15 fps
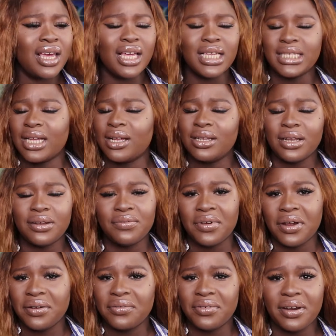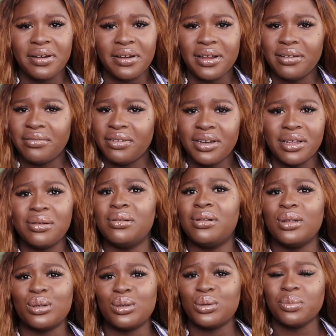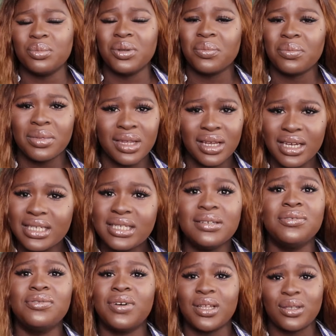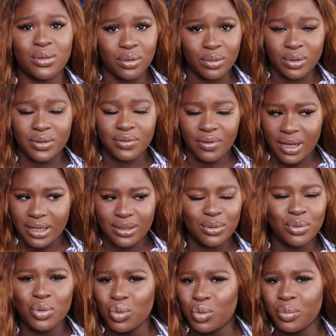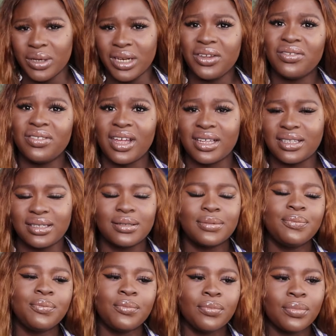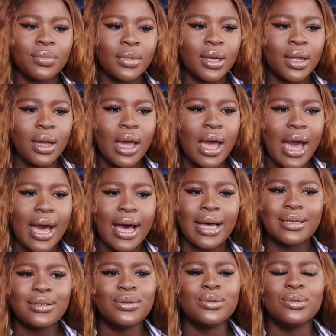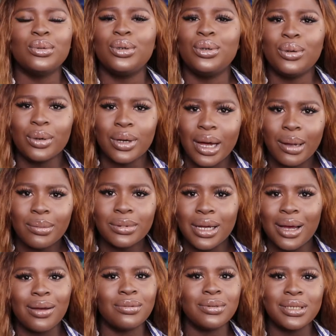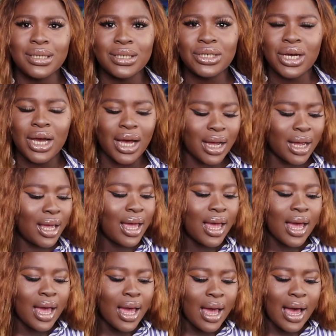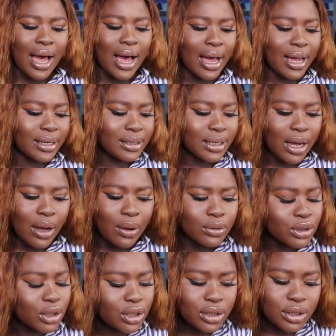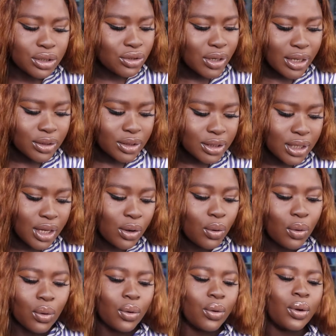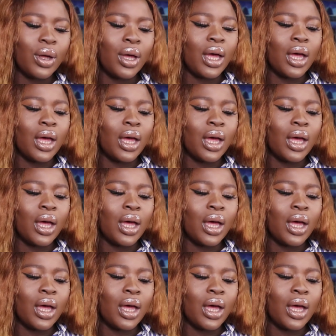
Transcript: it sounded very, very ridiculous to me. Eating fat to lose fat. Who will believe that? I had to, you know, calm down, teach her. And I was just trying to say, oh,